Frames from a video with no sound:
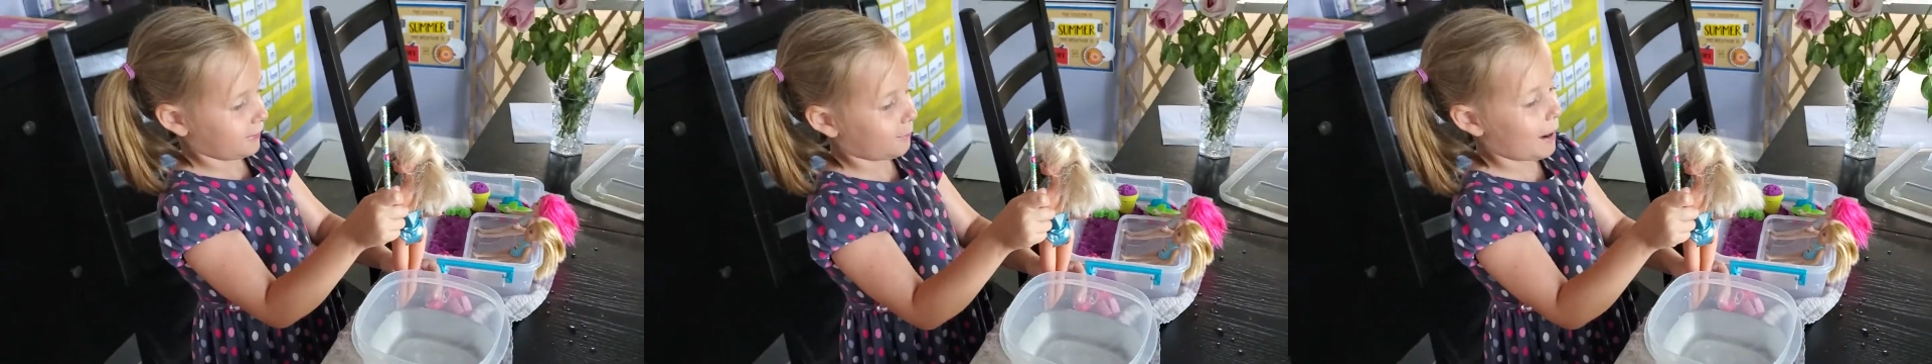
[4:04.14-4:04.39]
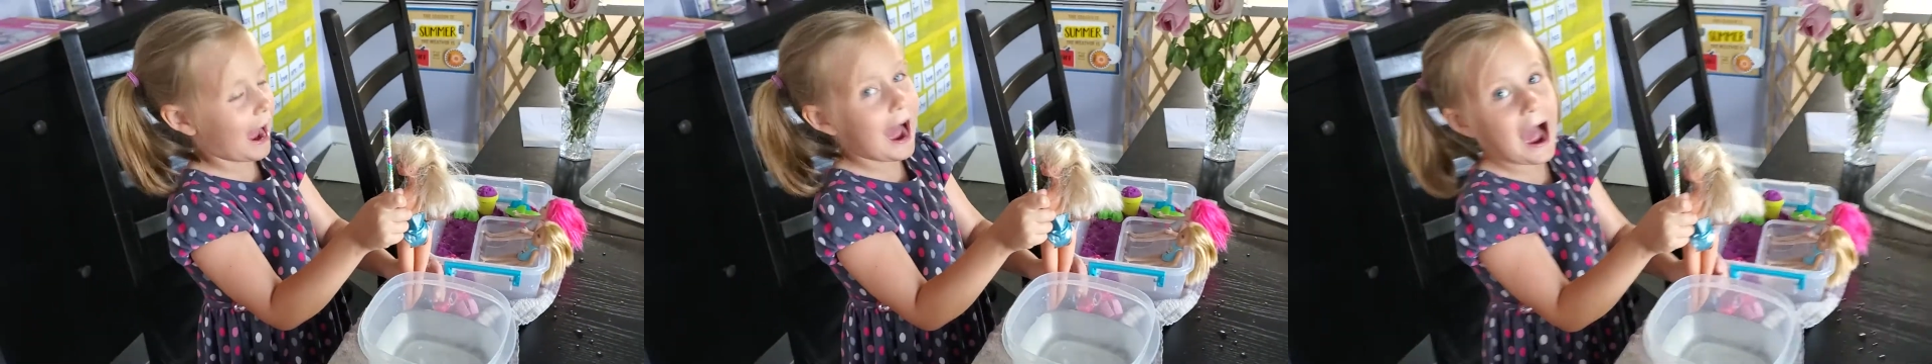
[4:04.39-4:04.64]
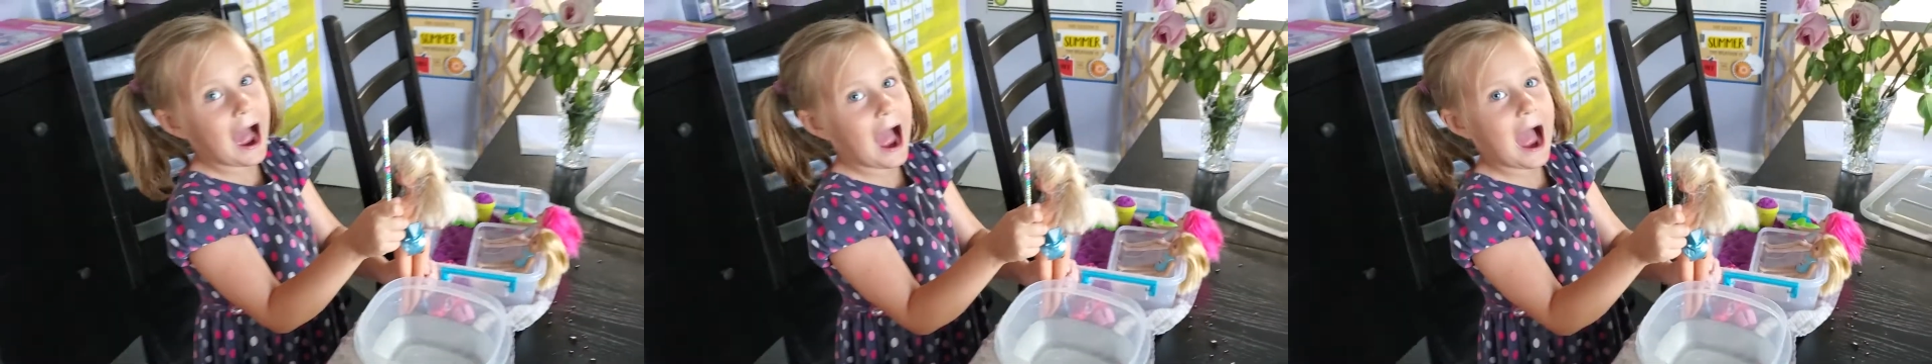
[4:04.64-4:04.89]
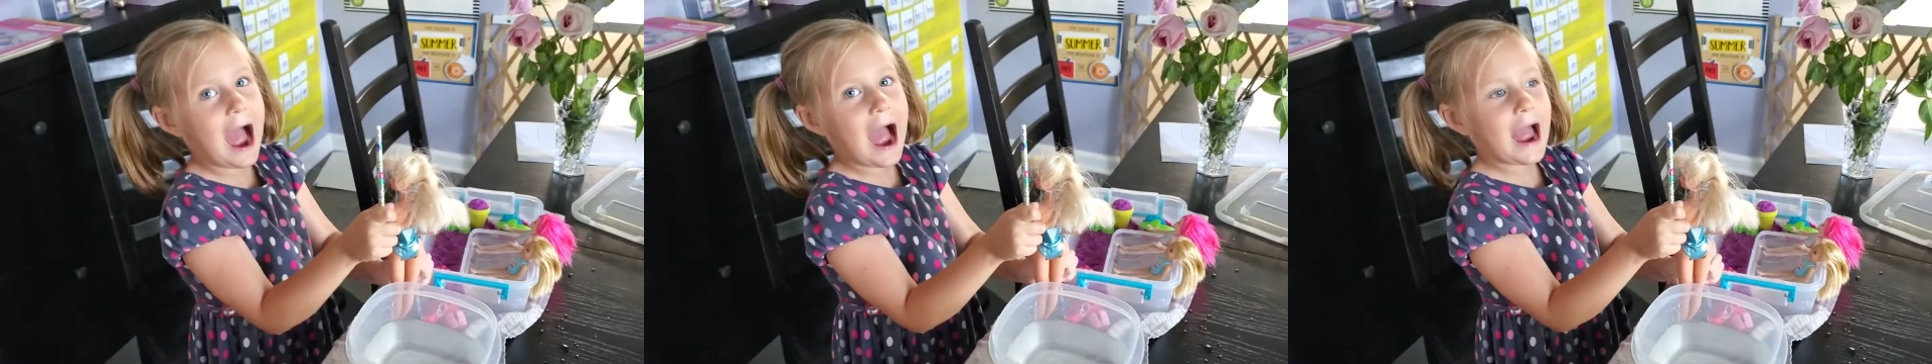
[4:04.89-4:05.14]

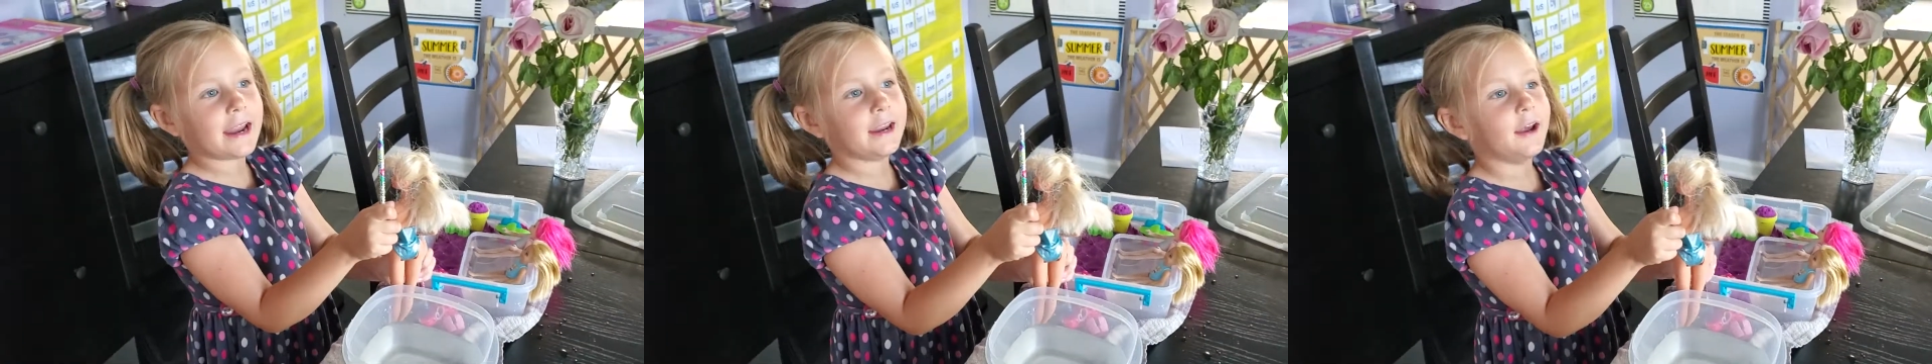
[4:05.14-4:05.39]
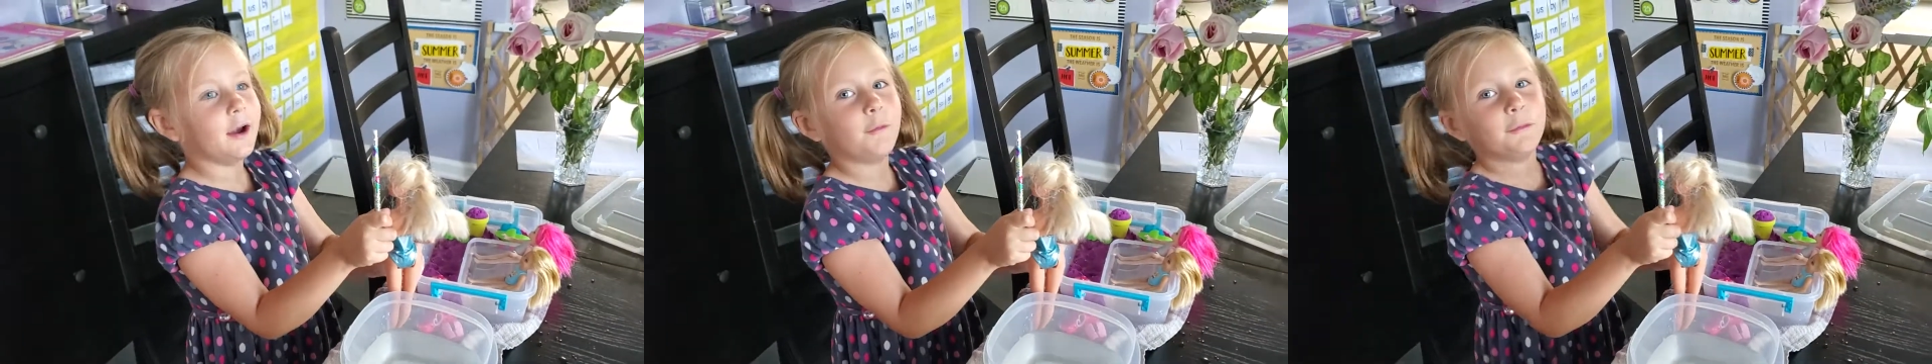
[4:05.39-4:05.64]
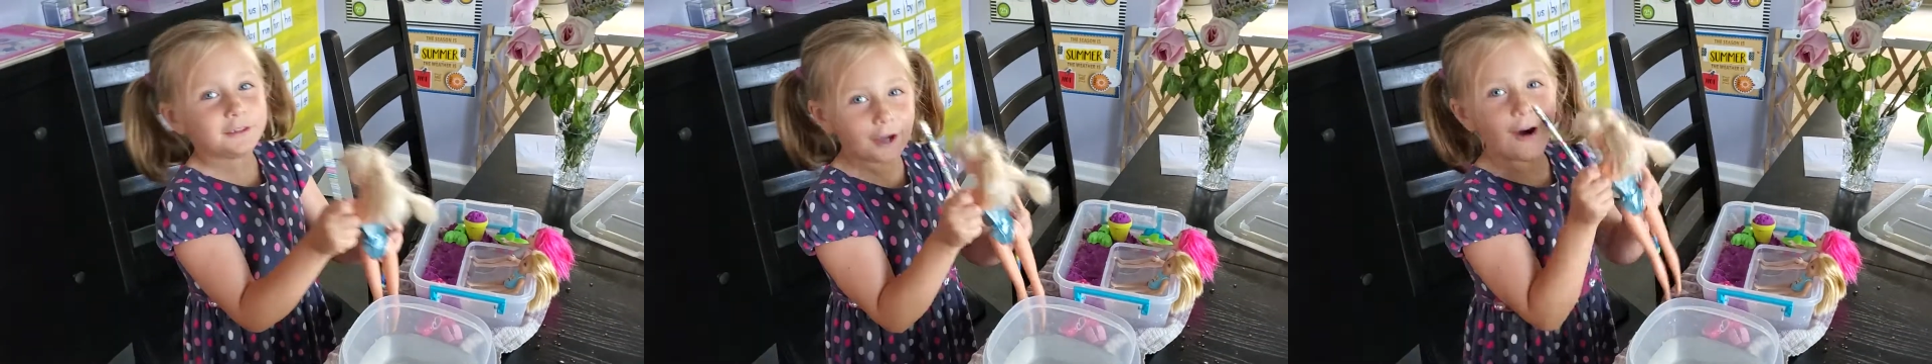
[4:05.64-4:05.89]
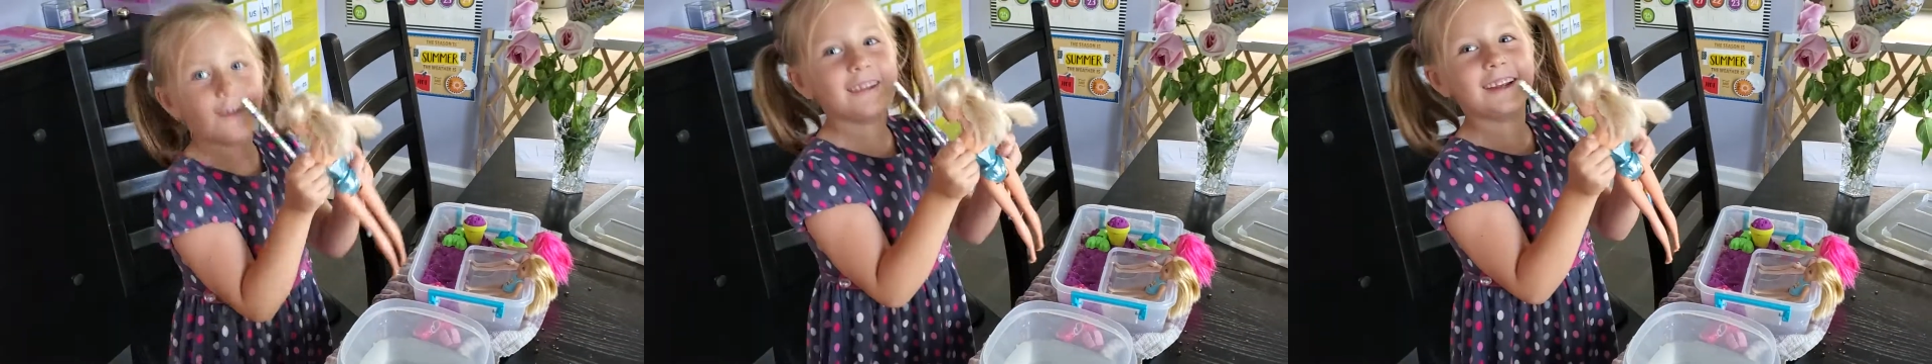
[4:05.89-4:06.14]
Bye. All right. But
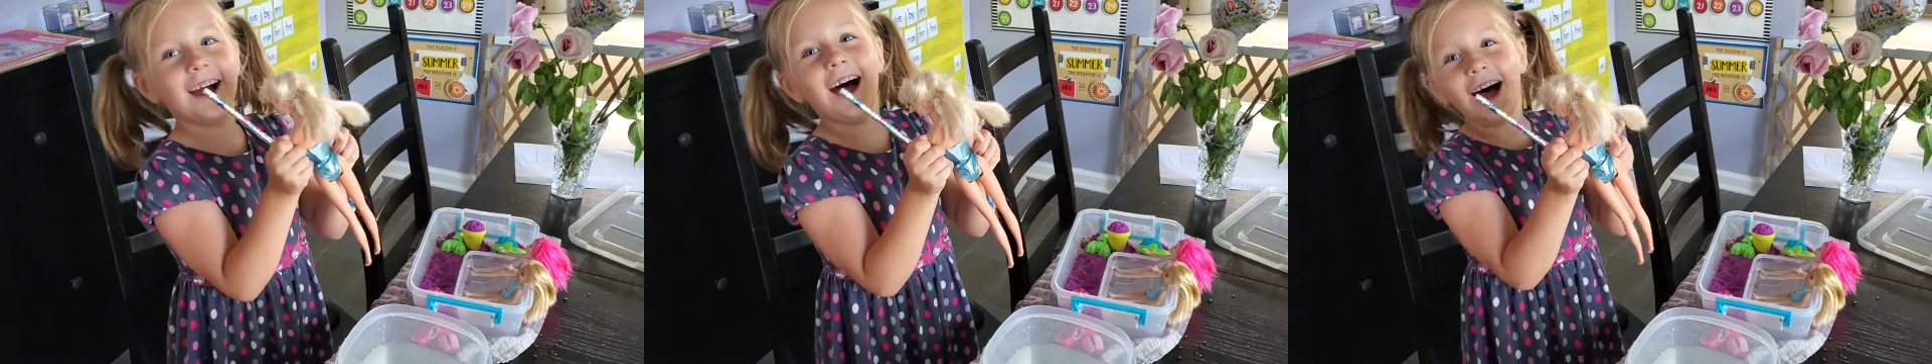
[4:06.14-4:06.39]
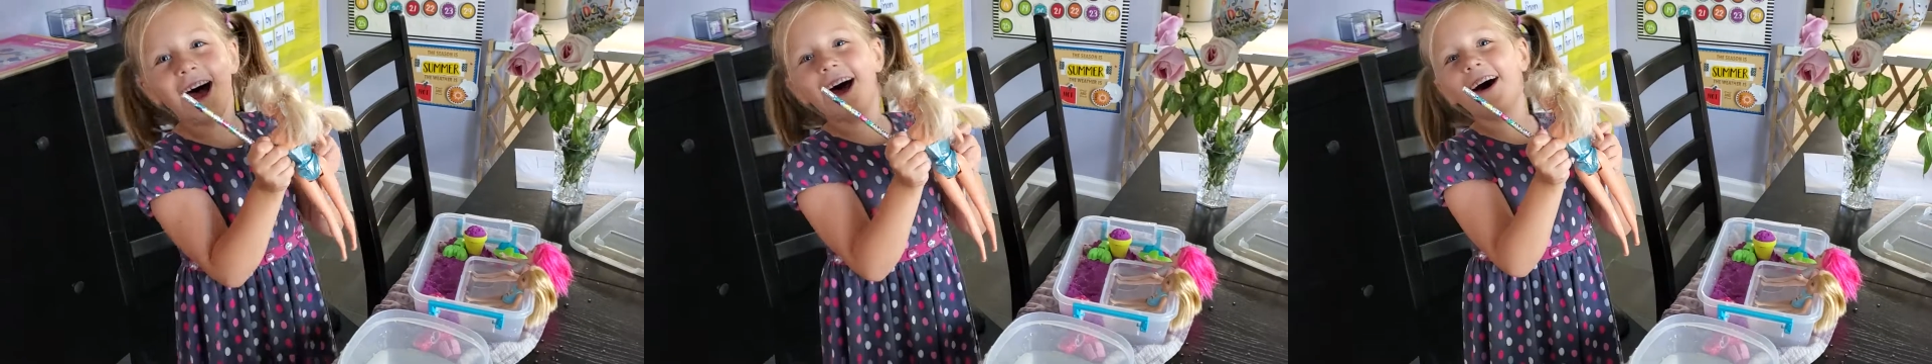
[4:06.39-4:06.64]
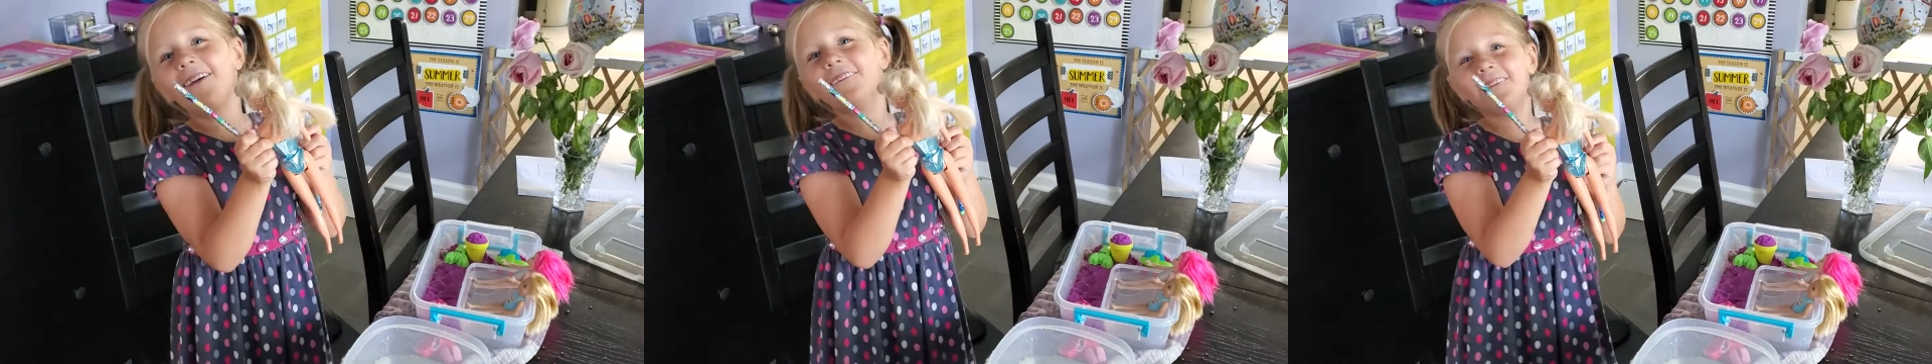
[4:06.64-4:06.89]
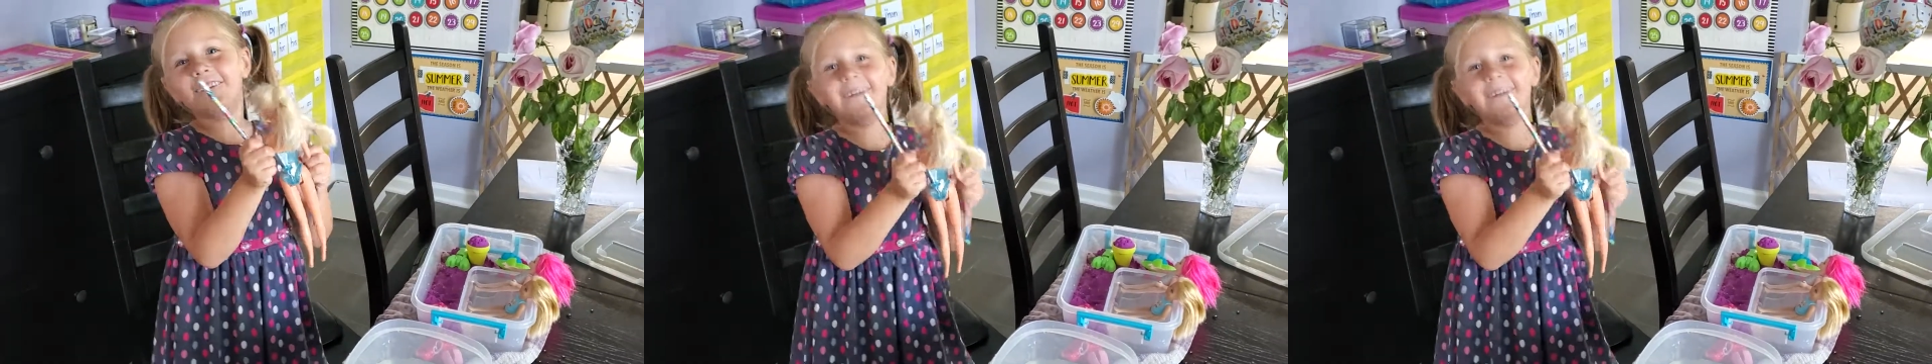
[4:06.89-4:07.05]
don't go.